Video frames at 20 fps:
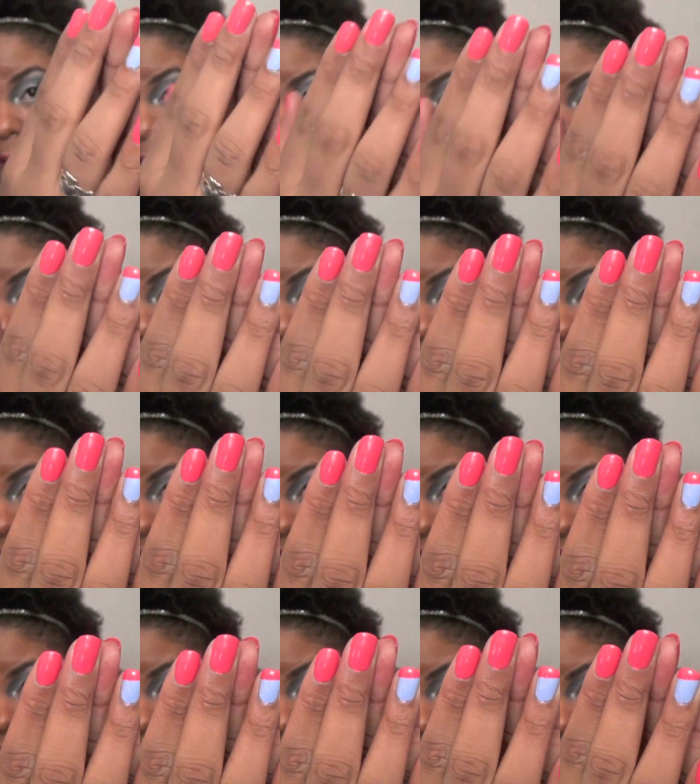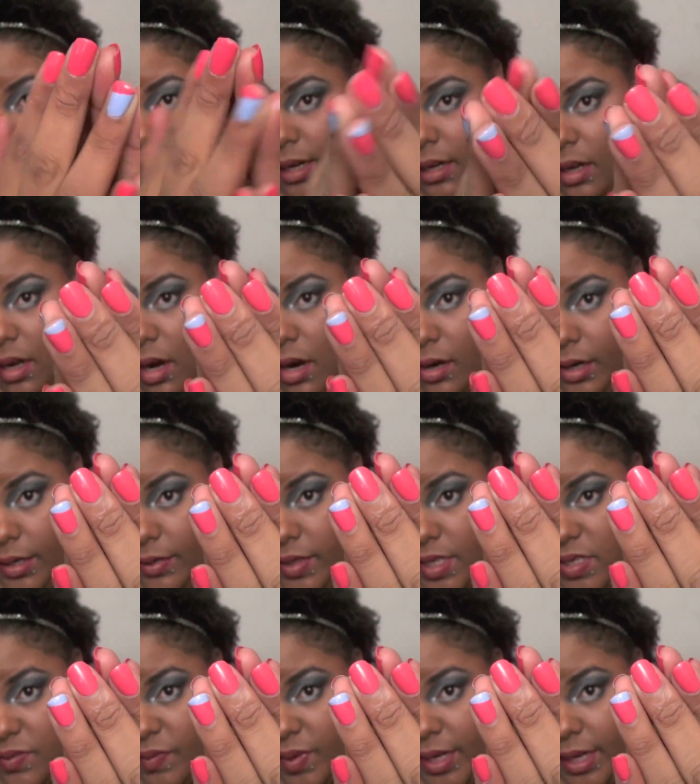I'm using polishes that are in
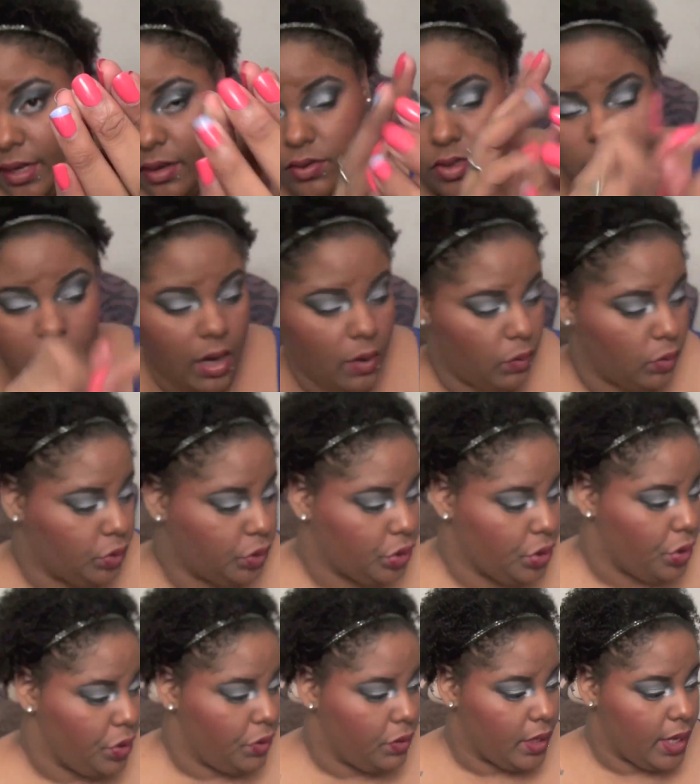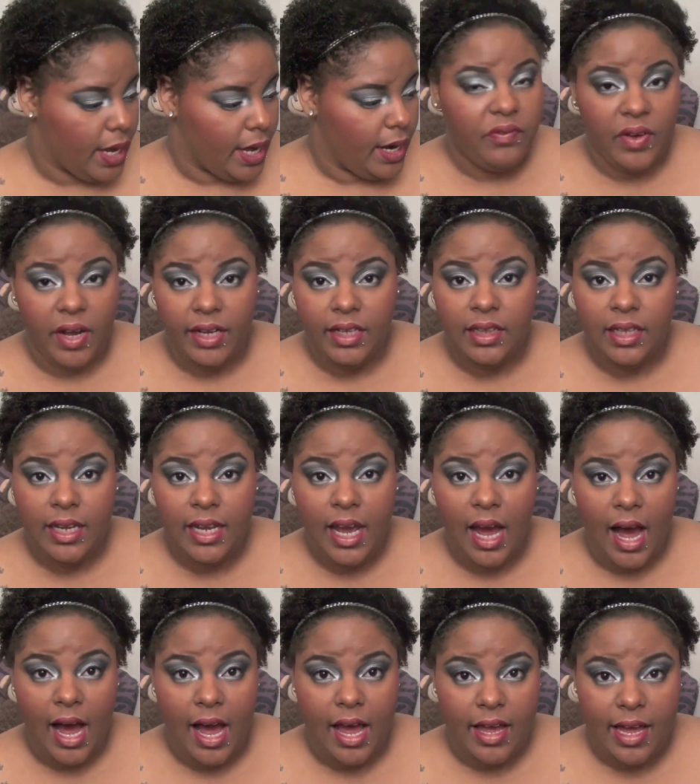this video, so I will show you that. Finally,
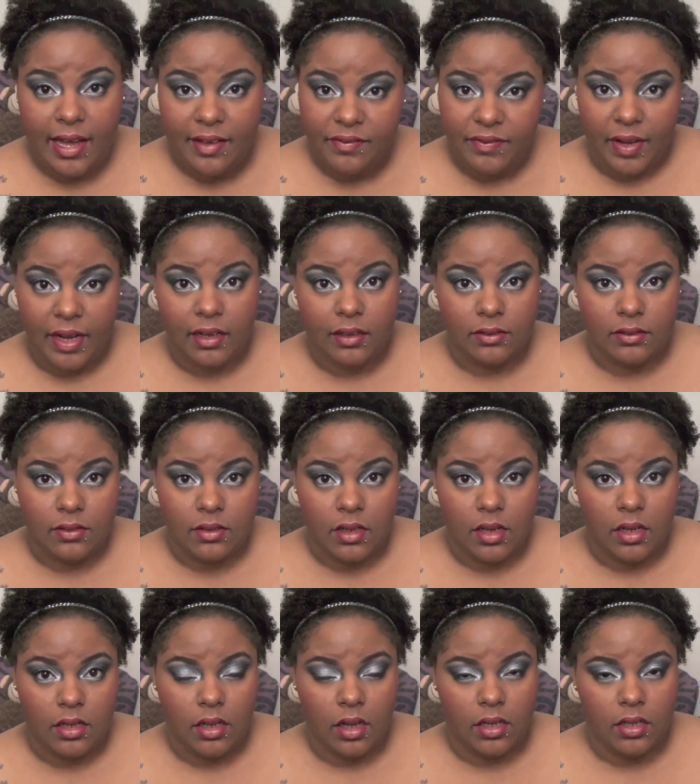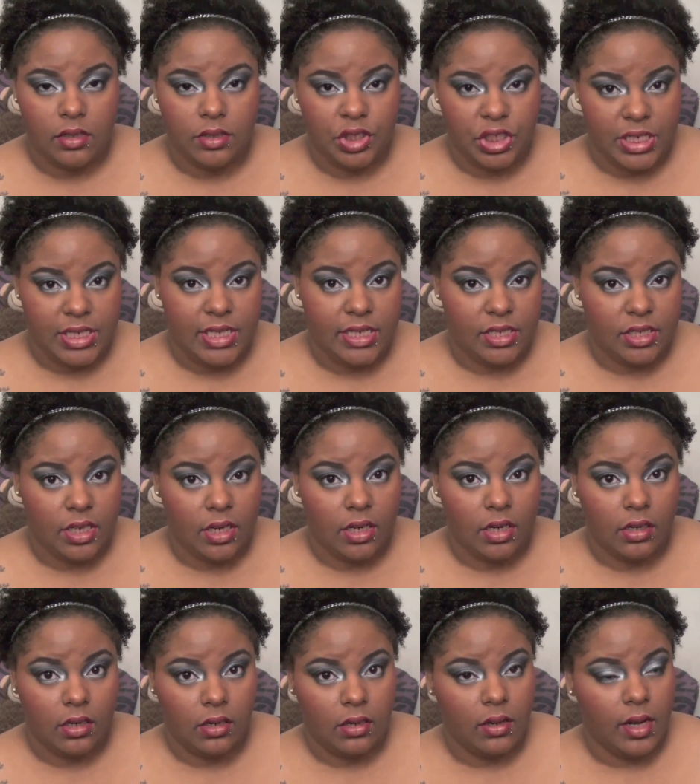I have found Jesse's
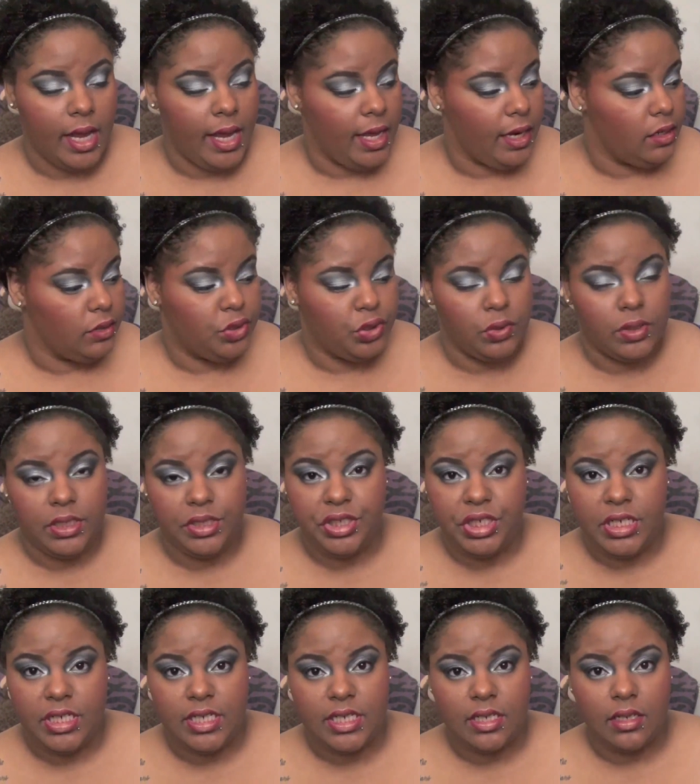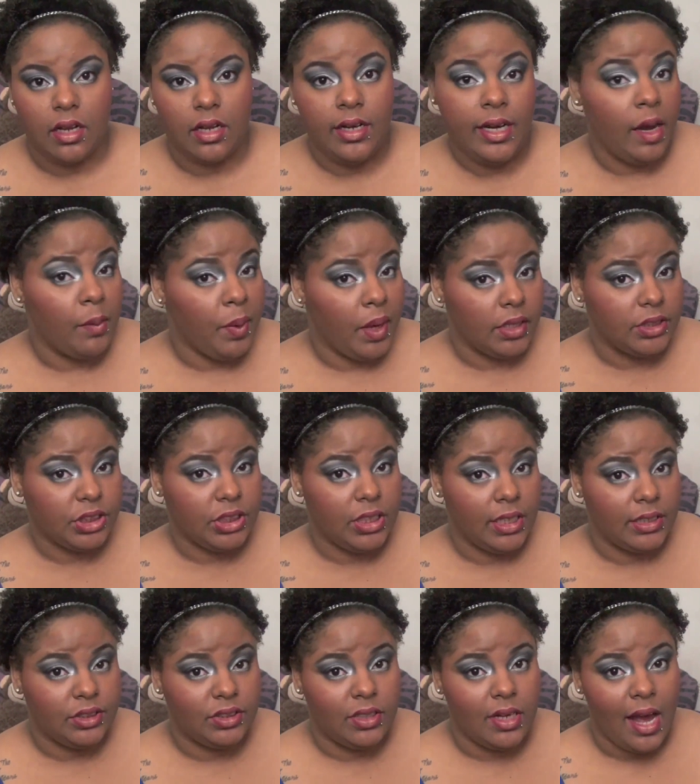Girl and Julie G's nail polish
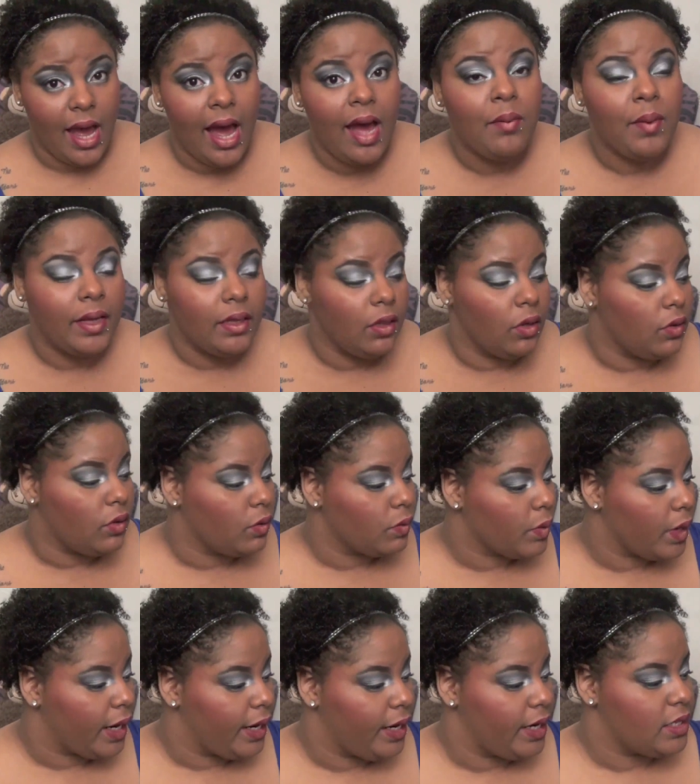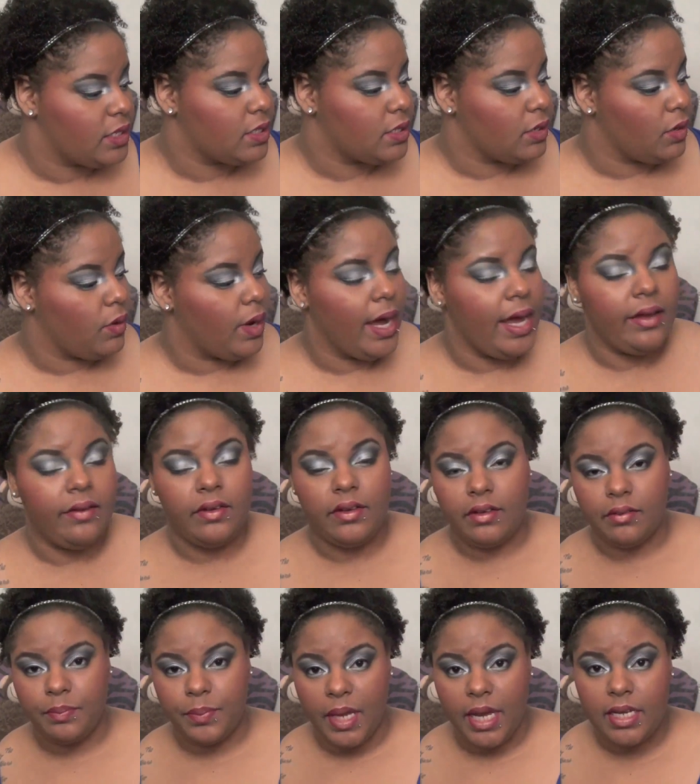collection at my local Rite Aid, so I
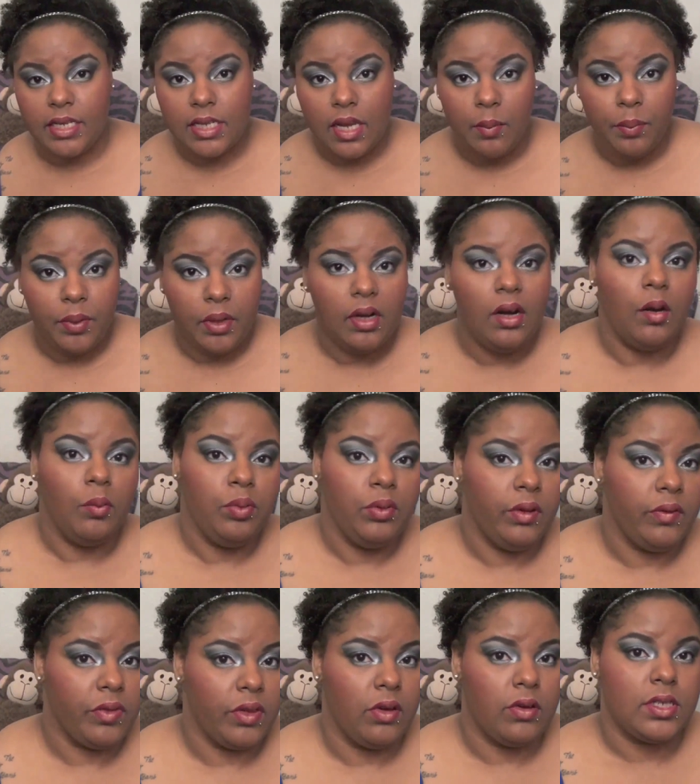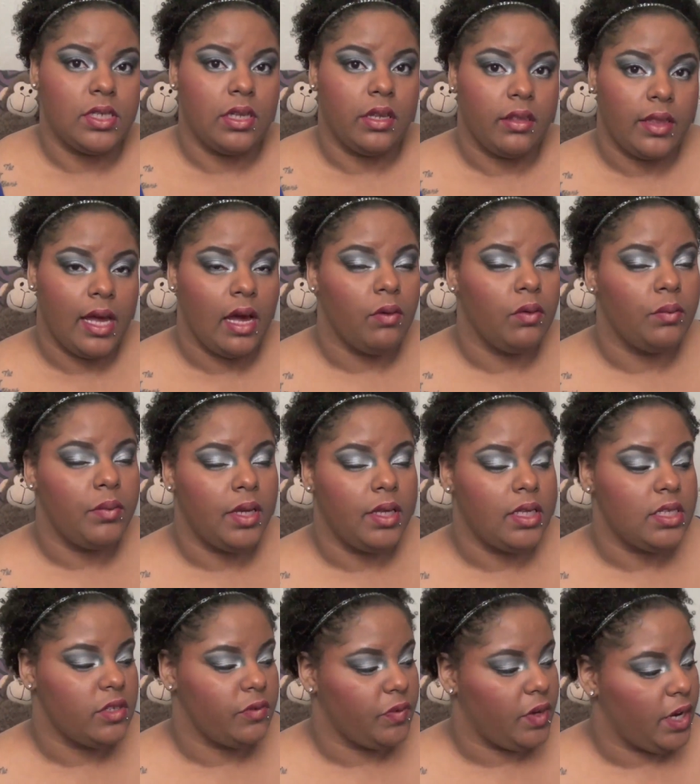picked up a couple of those that will be
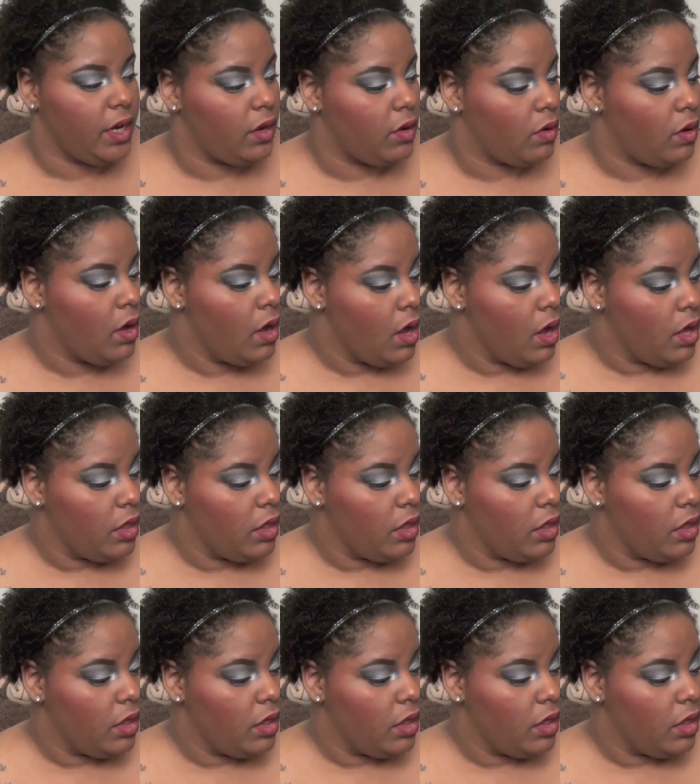in this video.